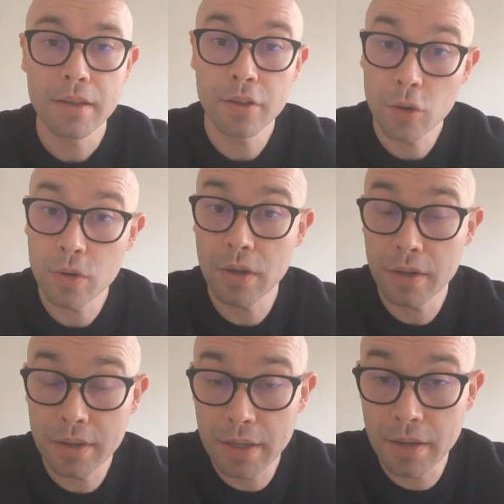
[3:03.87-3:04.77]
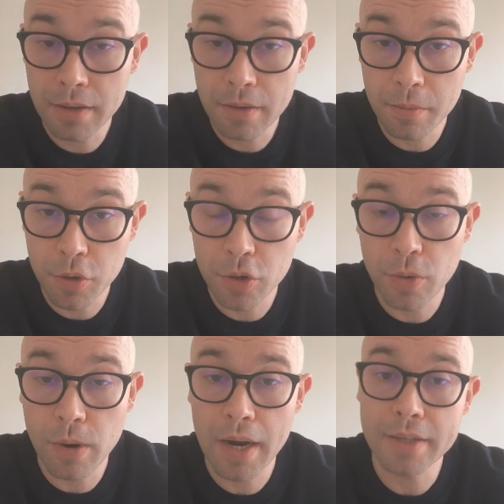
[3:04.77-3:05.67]
Bordeaux
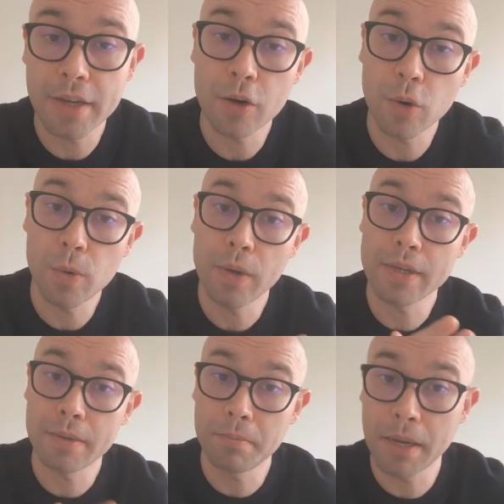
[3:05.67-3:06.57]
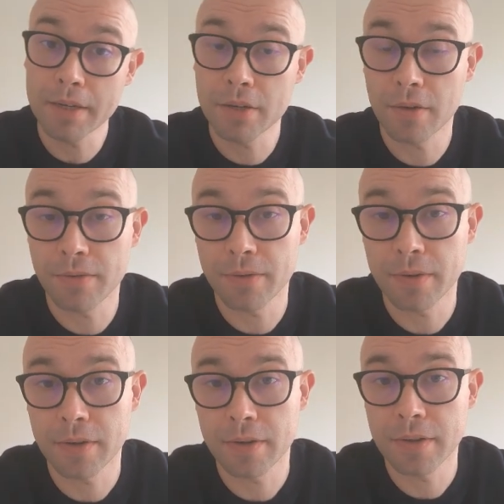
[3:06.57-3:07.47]
wines are always mix of
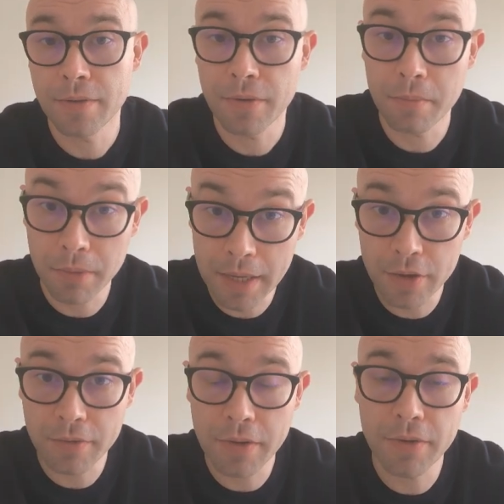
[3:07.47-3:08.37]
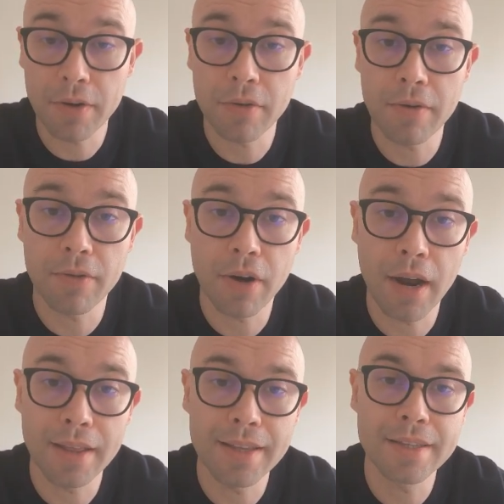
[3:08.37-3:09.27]
different blend of different grape
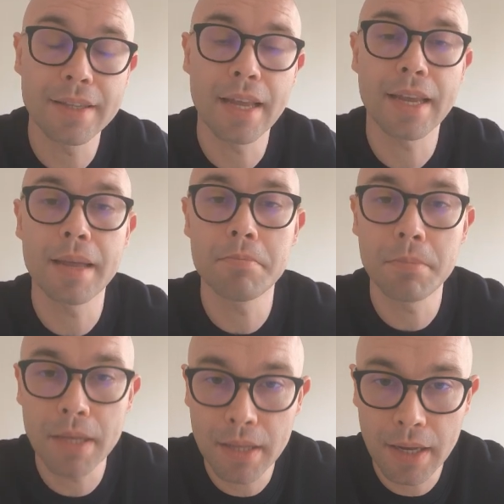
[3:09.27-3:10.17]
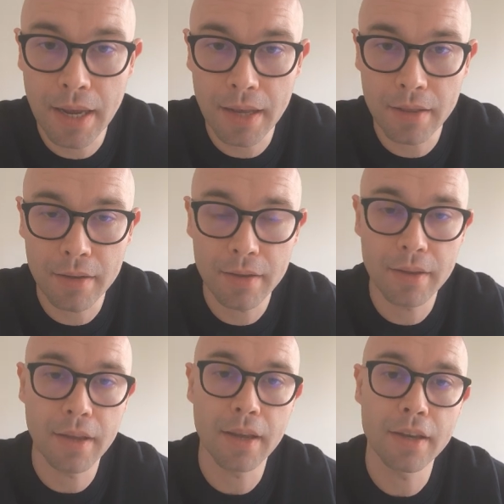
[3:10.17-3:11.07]
varieties, they can mitigate
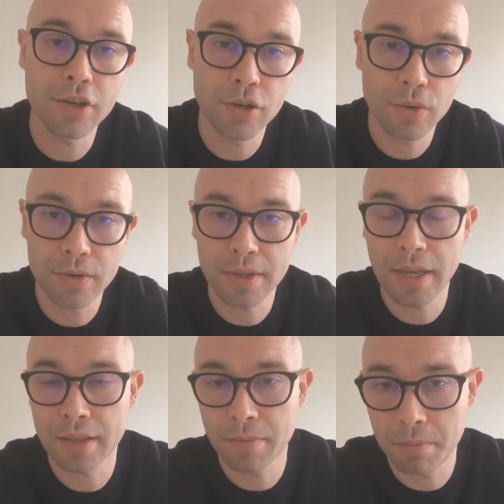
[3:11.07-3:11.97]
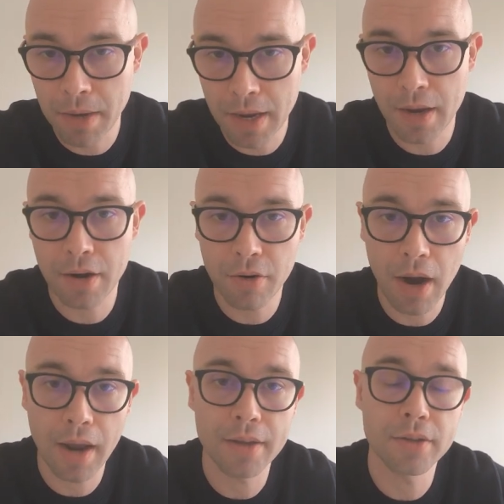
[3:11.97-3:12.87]
the issues that may
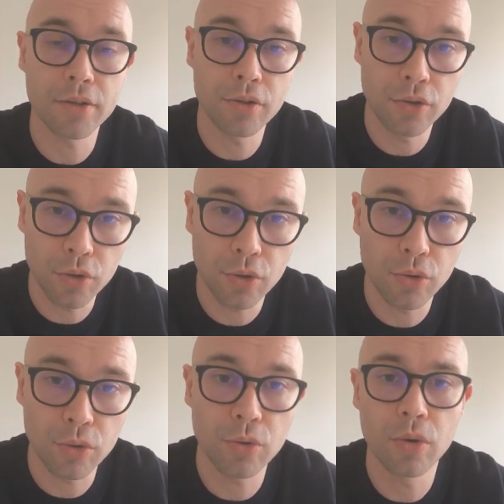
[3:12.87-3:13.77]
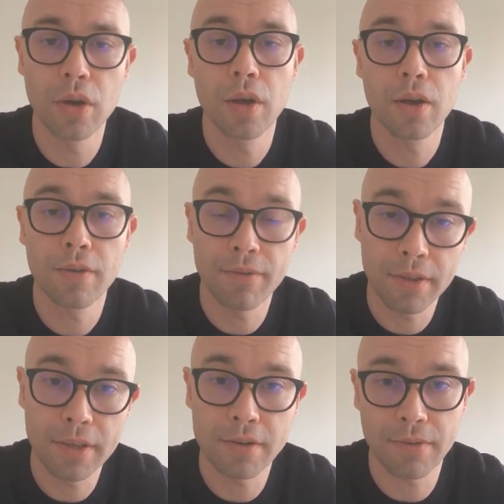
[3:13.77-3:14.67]
arise due to
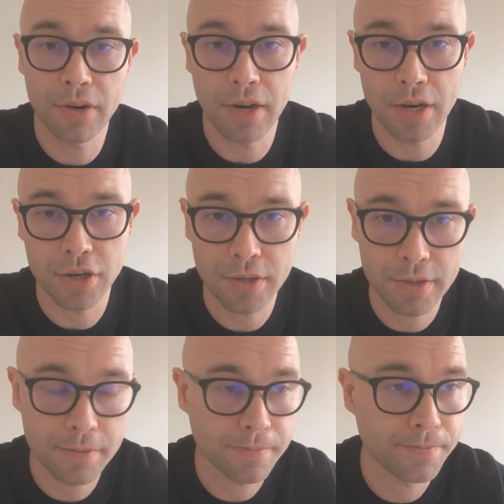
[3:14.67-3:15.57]
vintage variations.